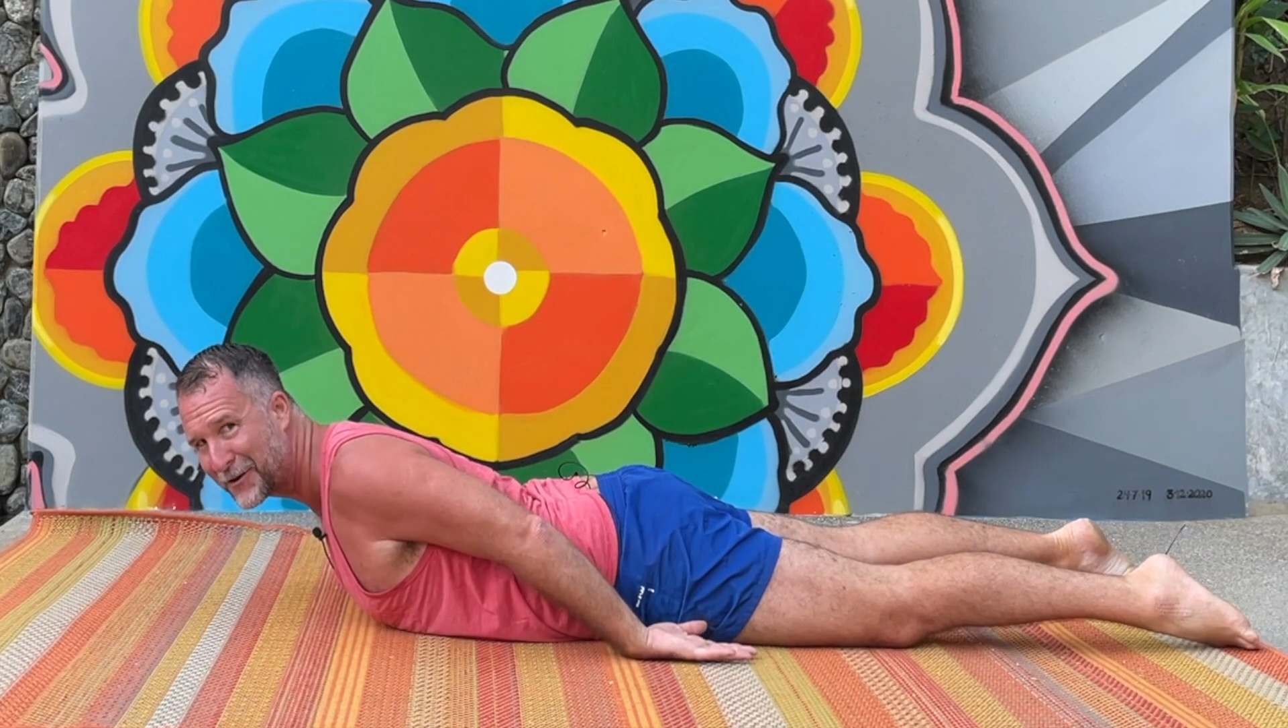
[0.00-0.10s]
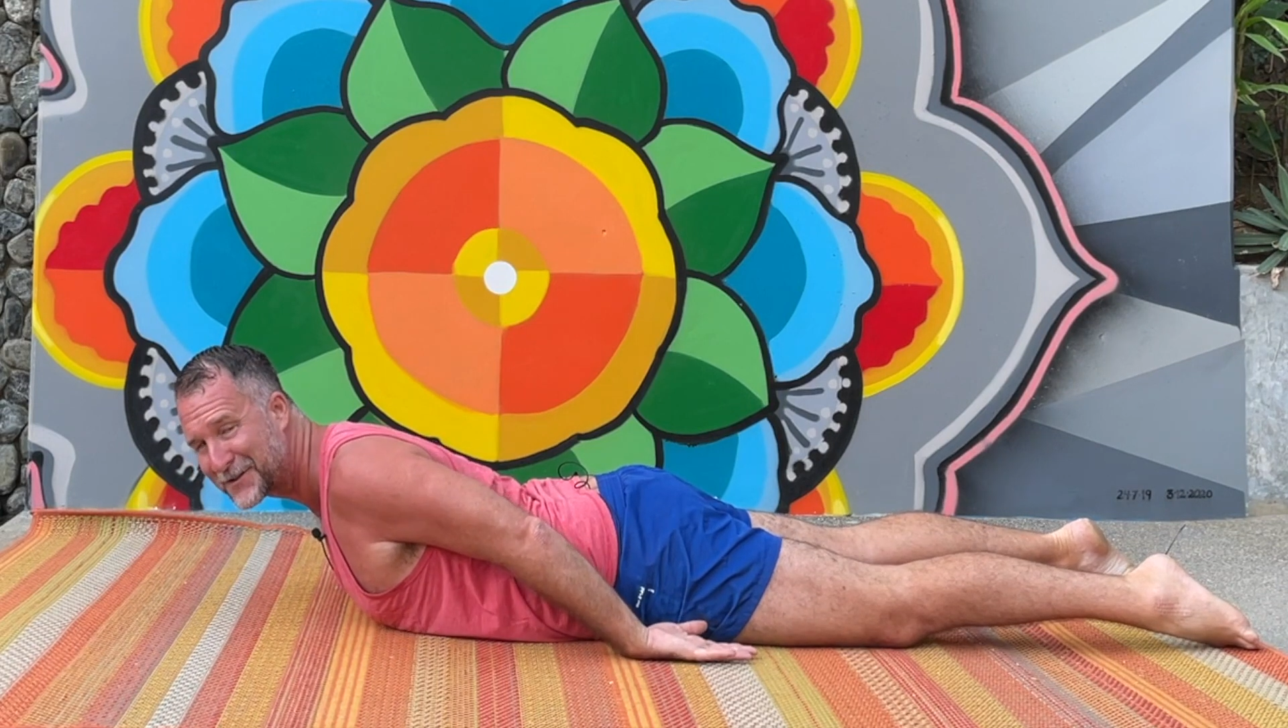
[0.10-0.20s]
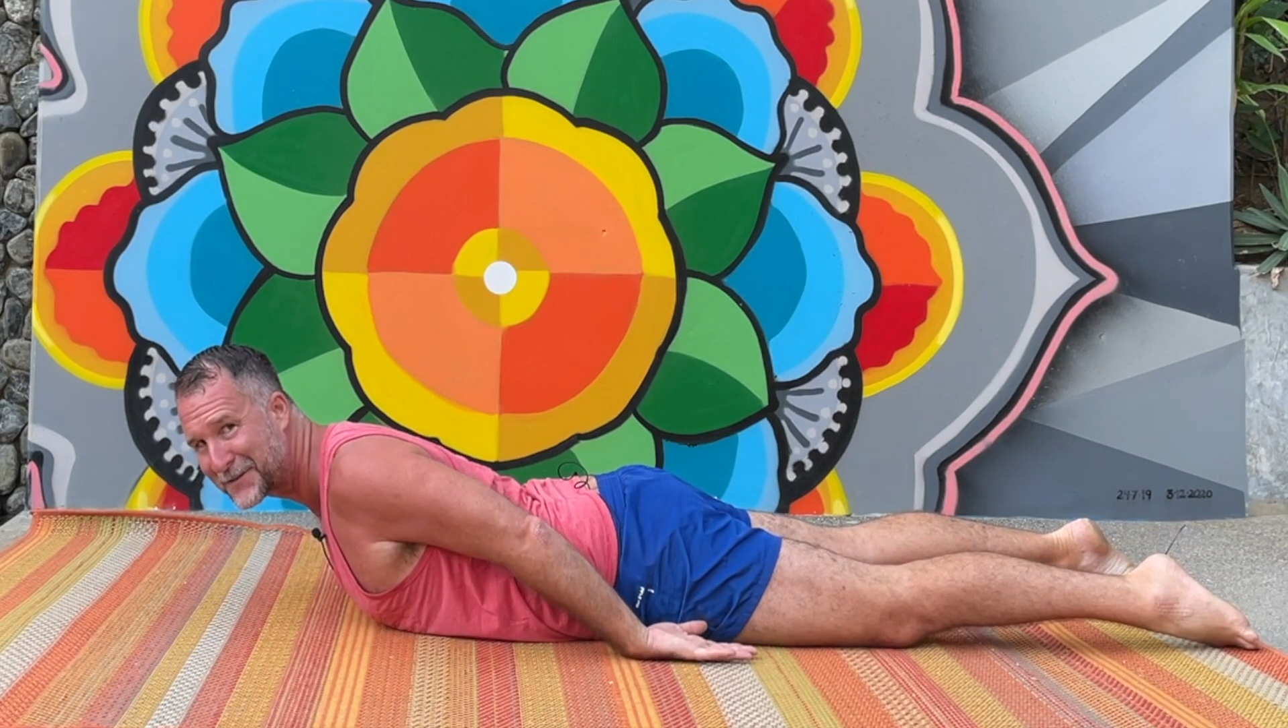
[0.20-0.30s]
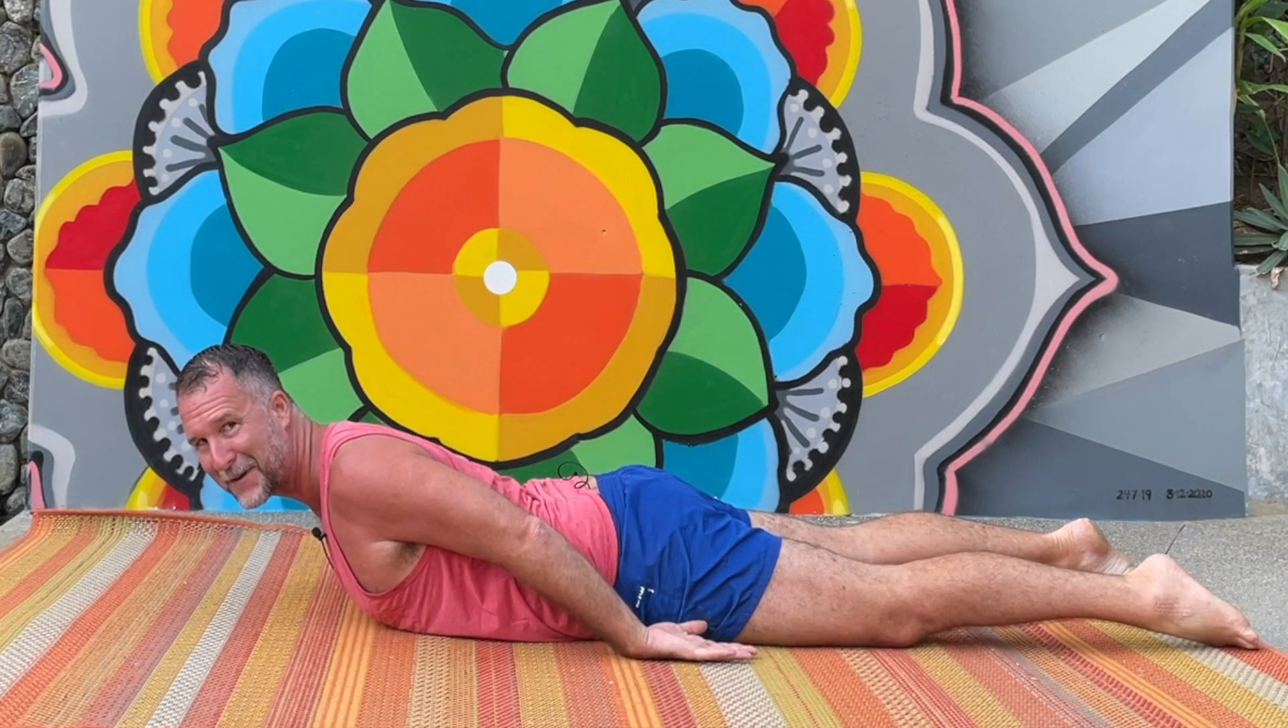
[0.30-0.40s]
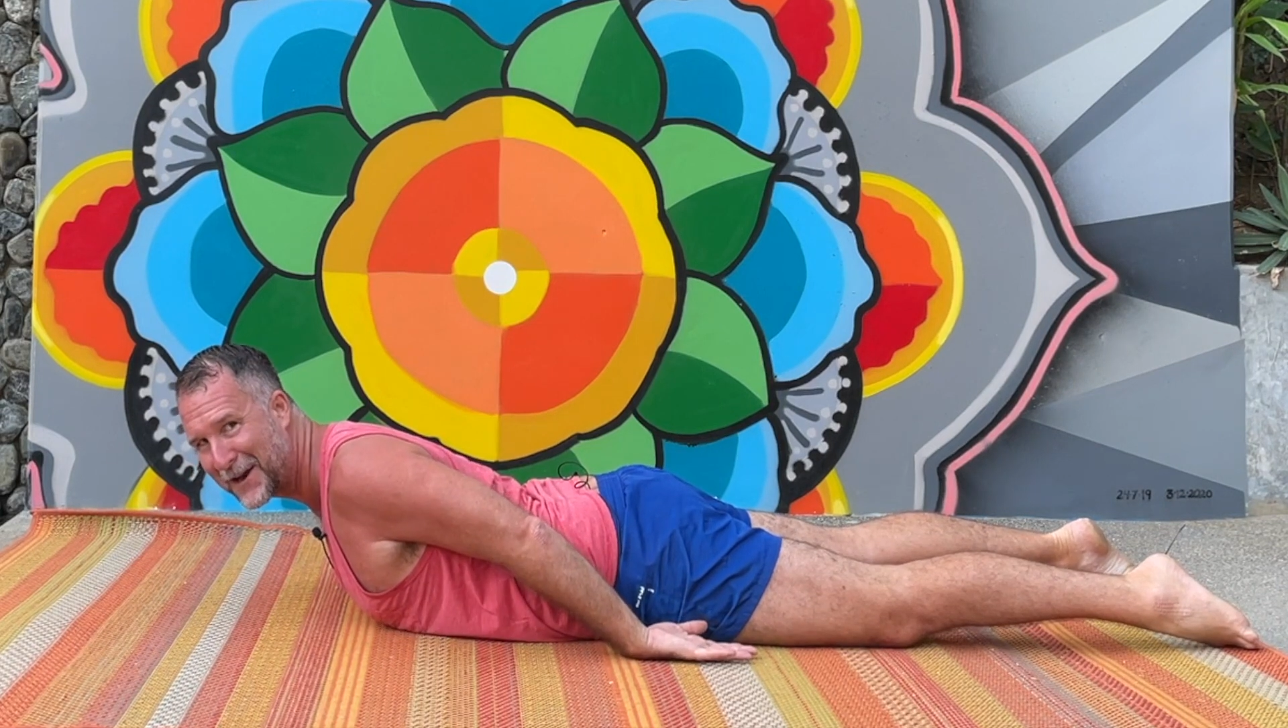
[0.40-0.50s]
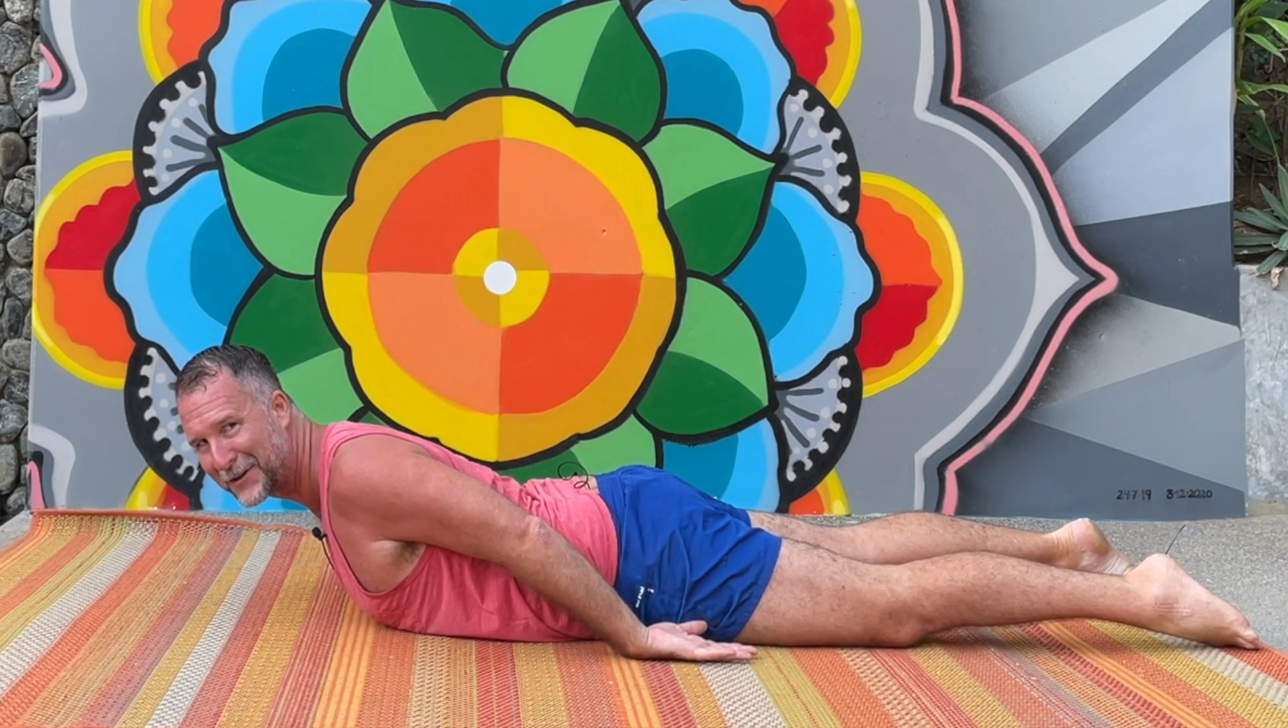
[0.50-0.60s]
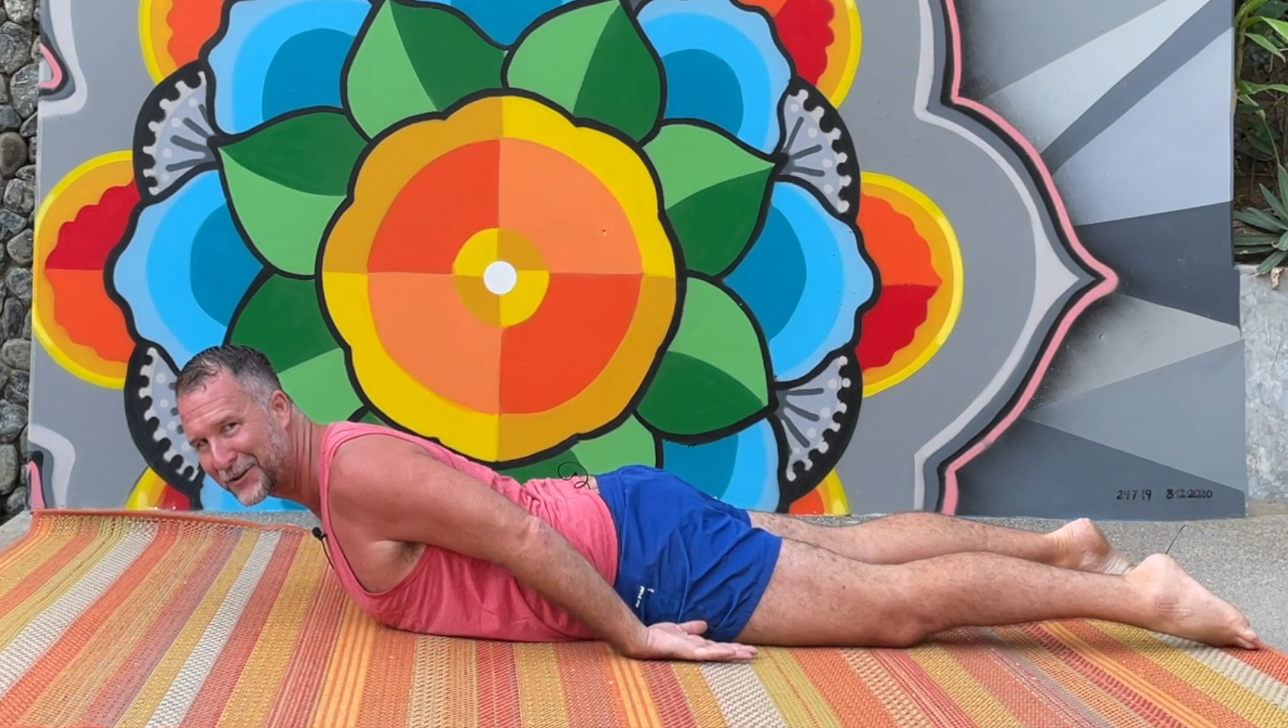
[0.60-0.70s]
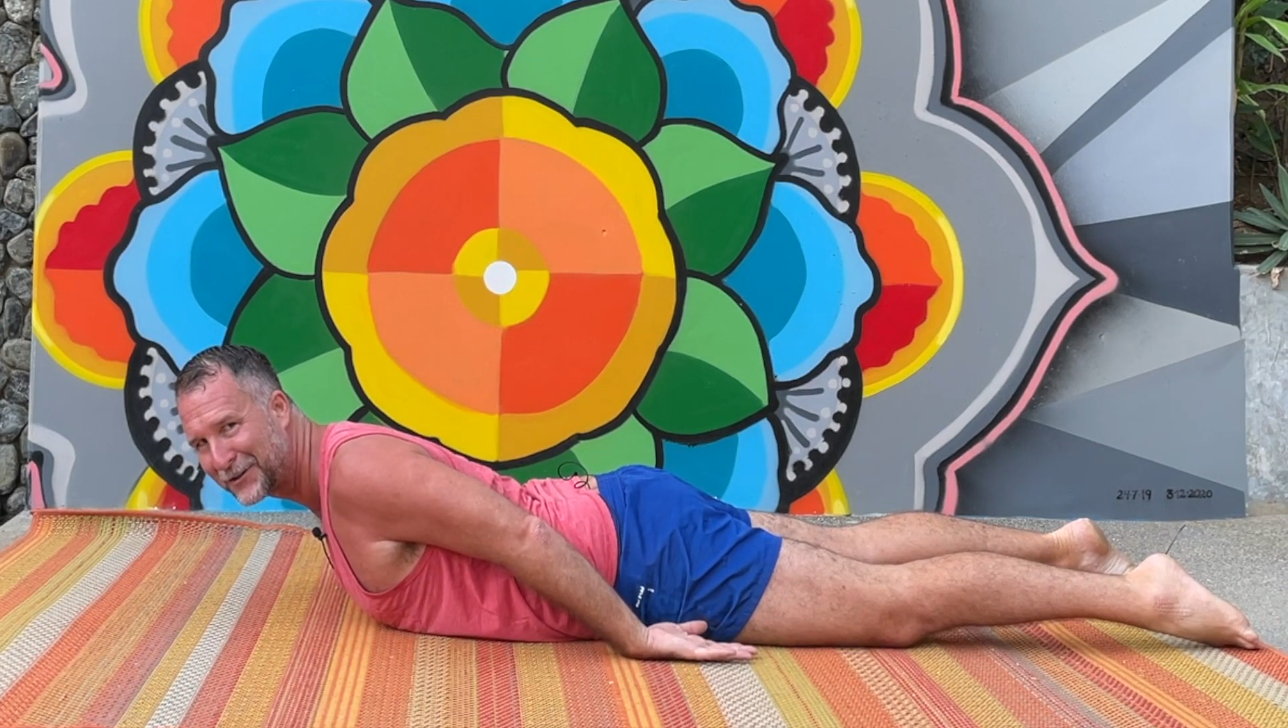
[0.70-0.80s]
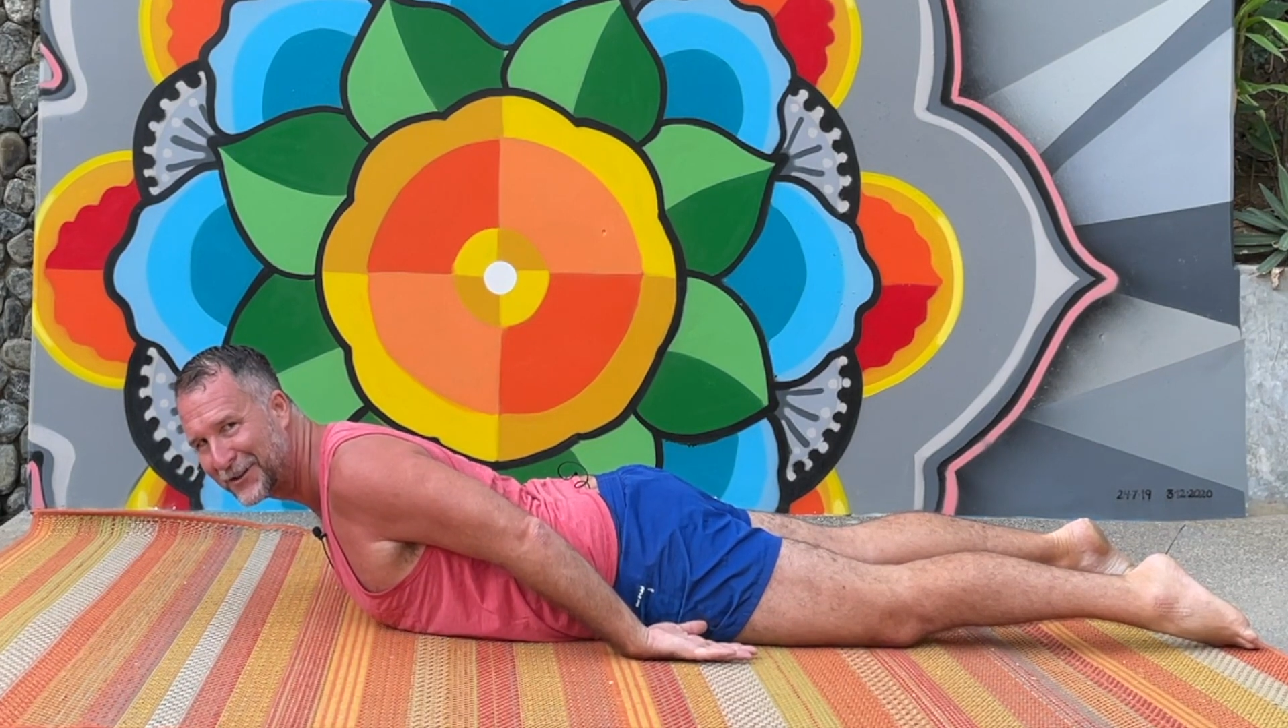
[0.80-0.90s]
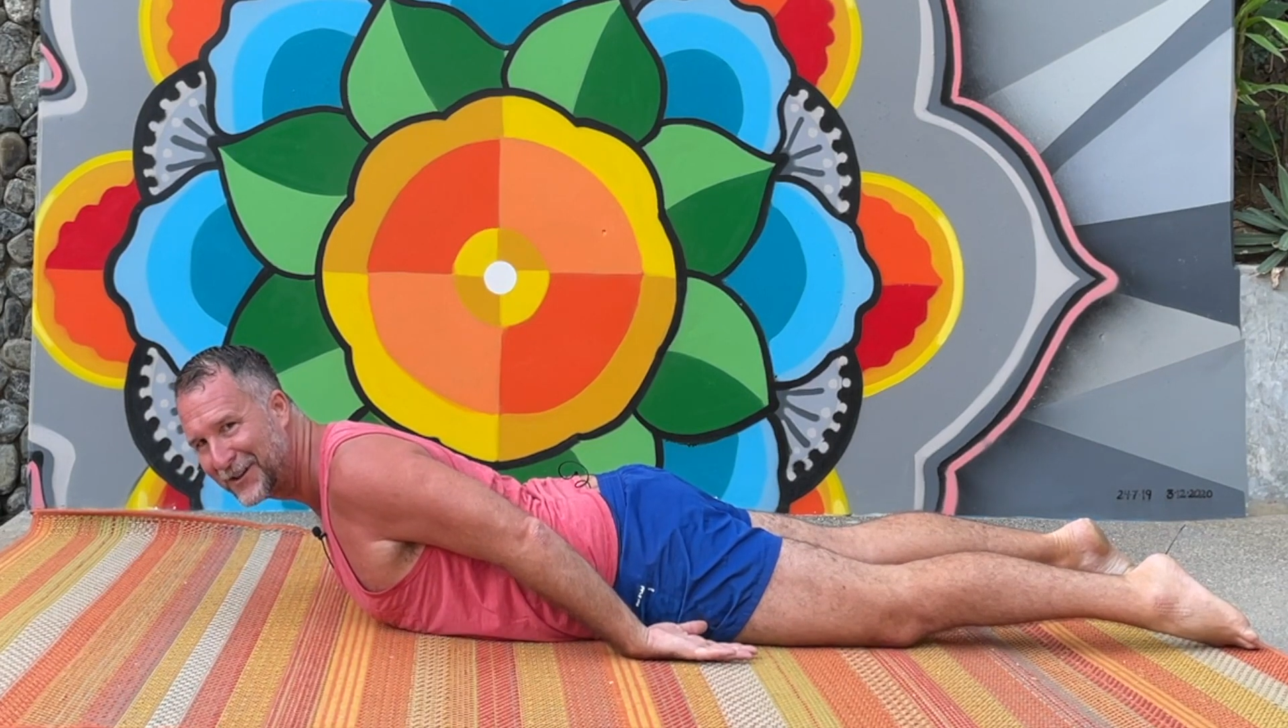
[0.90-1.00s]

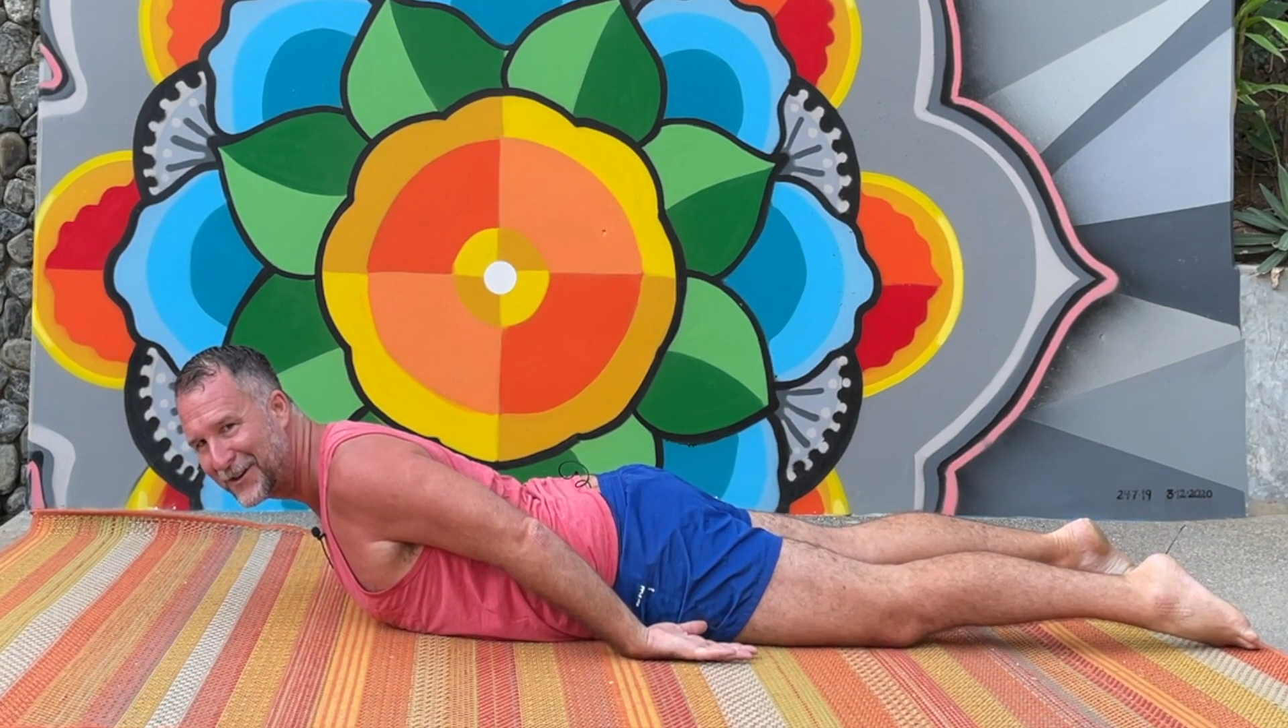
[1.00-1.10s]
spinal